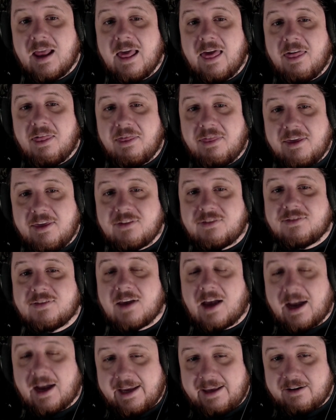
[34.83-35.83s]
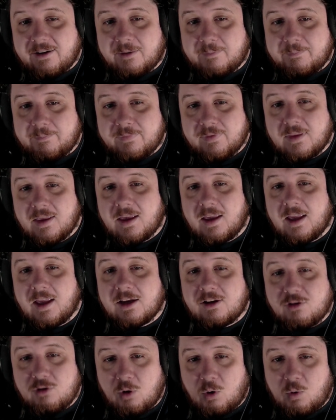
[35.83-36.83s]
This item
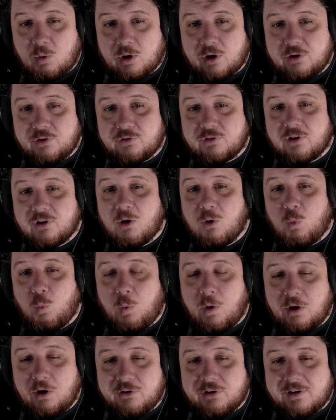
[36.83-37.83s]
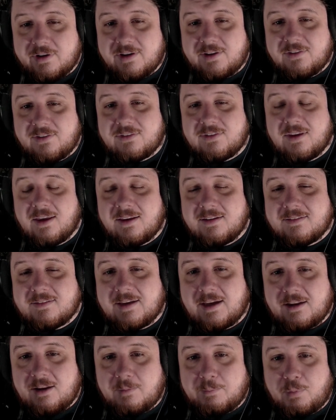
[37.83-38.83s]
ignores wilderness
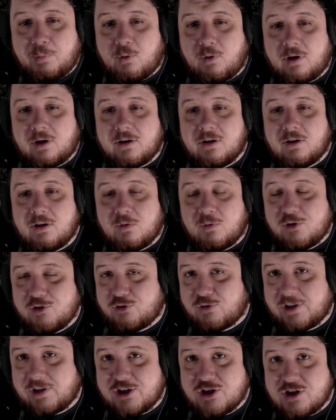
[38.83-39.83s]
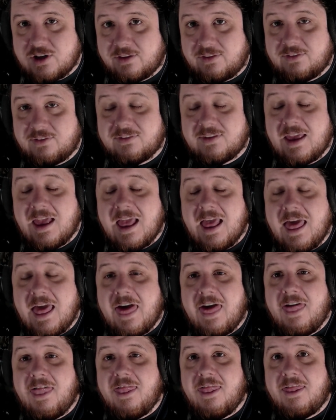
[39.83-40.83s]
teleport restrictions.
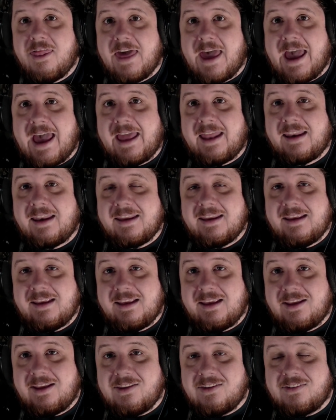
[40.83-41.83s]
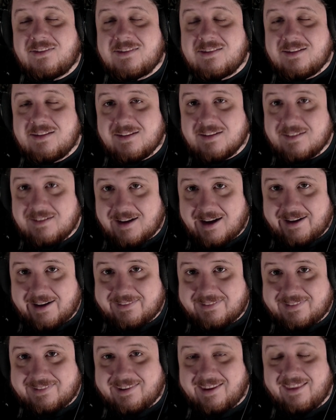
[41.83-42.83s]
That is
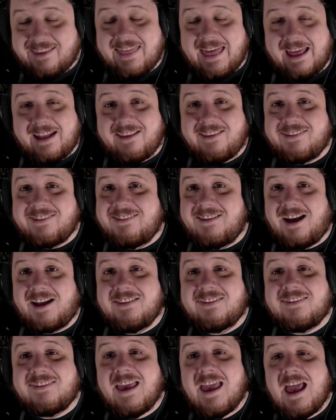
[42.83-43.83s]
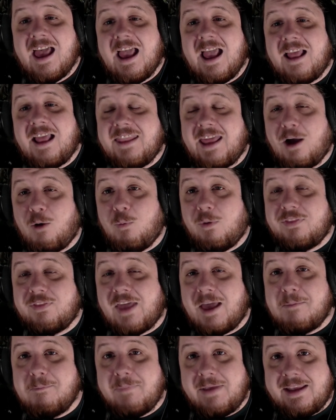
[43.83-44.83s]
nuts. That is nuts. Now, what
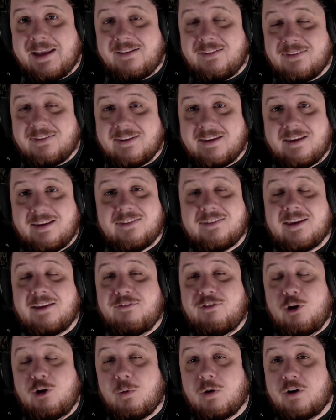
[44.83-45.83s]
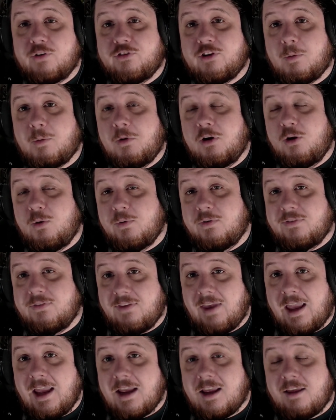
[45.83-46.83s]
that means is if you are someone who is
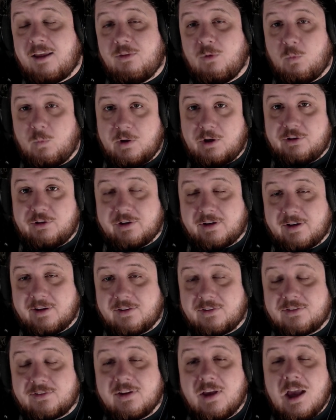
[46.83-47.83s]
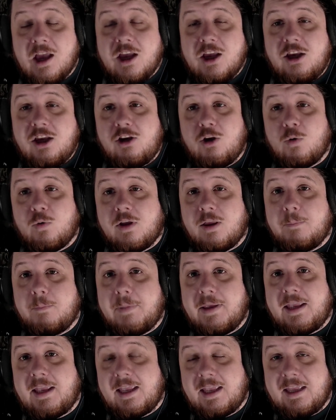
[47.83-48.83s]
taking the wilderness, you can
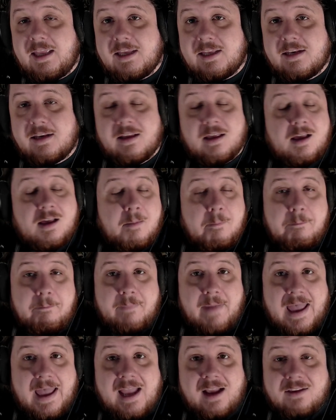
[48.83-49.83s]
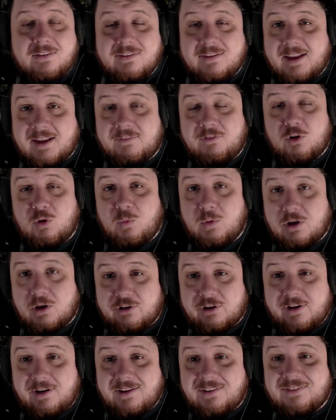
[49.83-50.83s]
be in max level
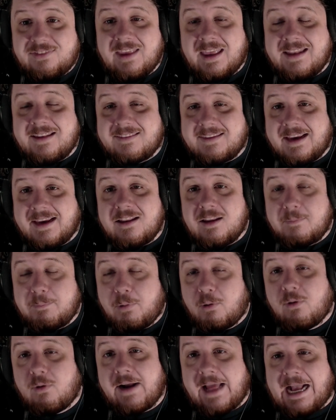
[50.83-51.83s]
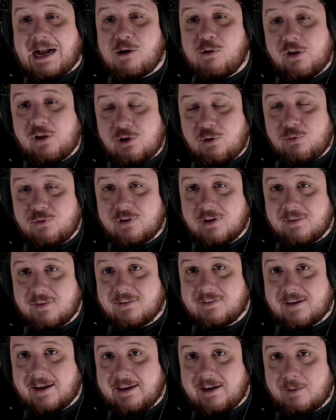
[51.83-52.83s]
wilderness and teleport out using
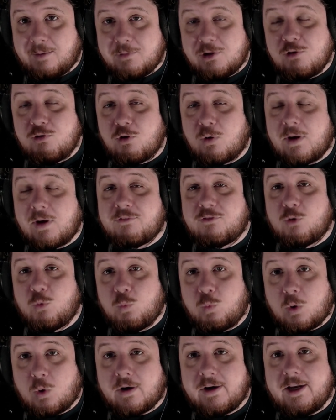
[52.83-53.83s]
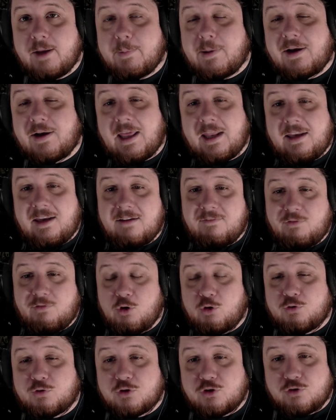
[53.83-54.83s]
this item. You don't have to worry about any of
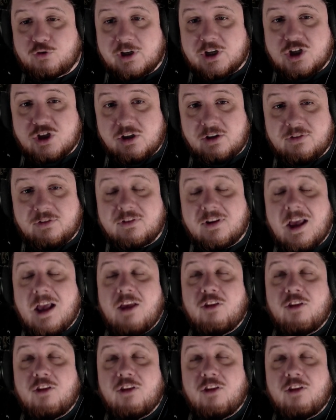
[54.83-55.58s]
those restrictions.